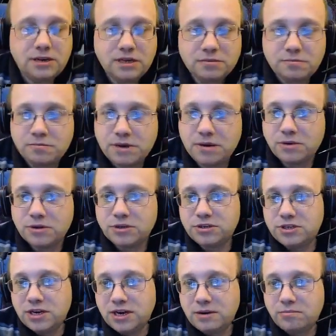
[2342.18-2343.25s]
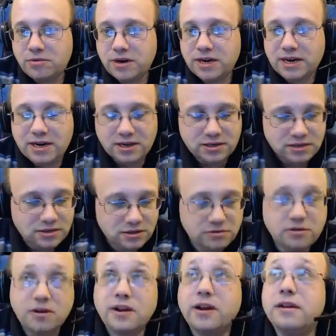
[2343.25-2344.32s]
wants you to lip read, Alex. You
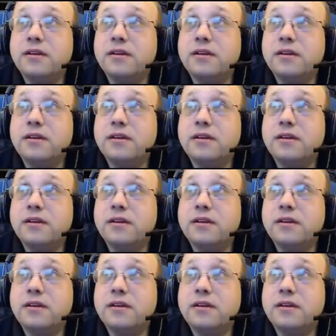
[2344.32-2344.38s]
got it.